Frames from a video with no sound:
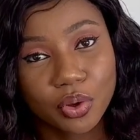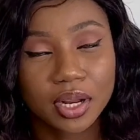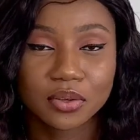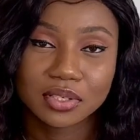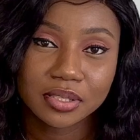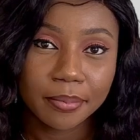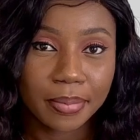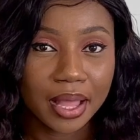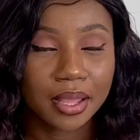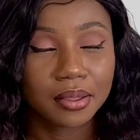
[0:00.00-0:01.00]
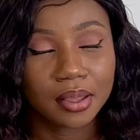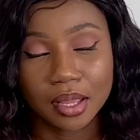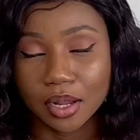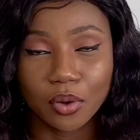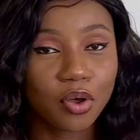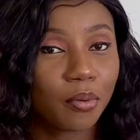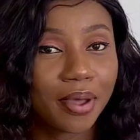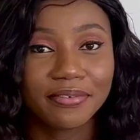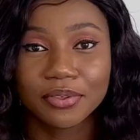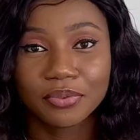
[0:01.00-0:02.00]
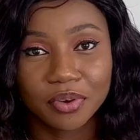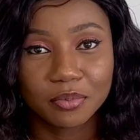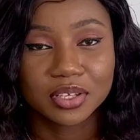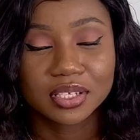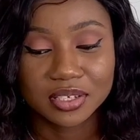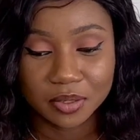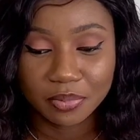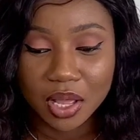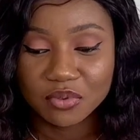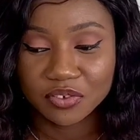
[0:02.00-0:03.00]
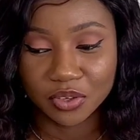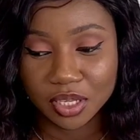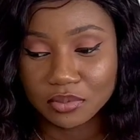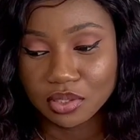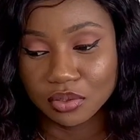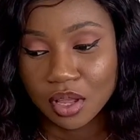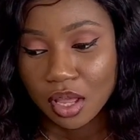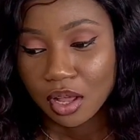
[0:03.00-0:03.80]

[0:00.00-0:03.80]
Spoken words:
and I'll step back and I'll come after 3 months, because the plan was for him to